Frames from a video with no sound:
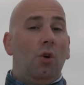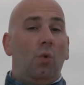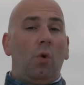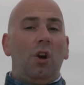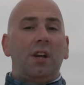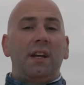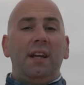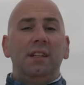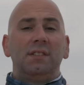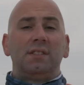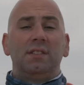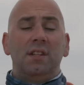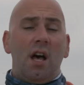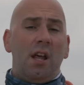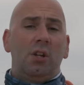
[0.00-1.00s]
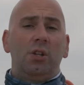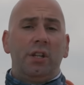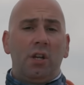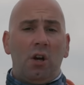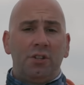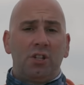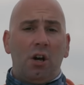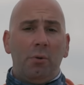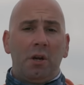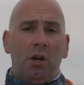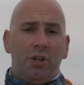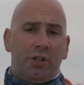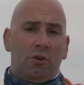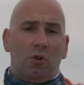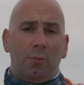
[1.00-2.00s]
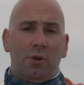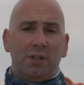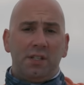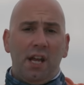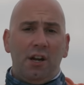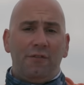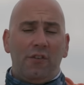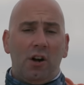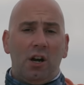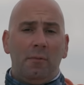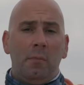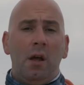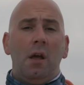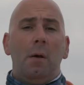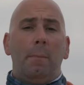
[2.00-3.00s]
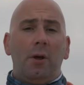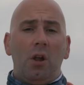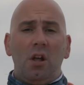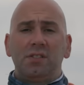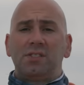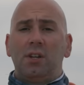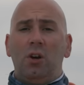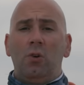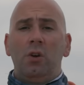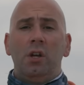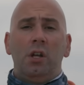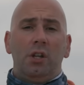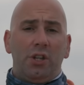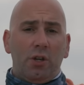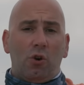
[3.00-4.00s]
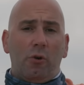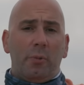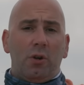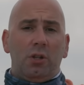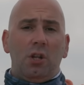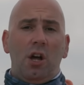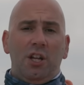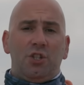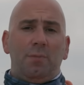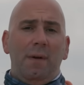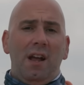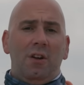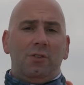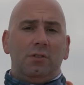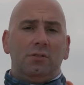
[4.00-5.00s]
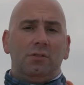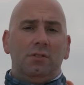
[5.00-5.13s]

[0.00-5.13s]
Work is not only ongoing on the Orbital Tank Farm, but also the Orbital Launch Mount.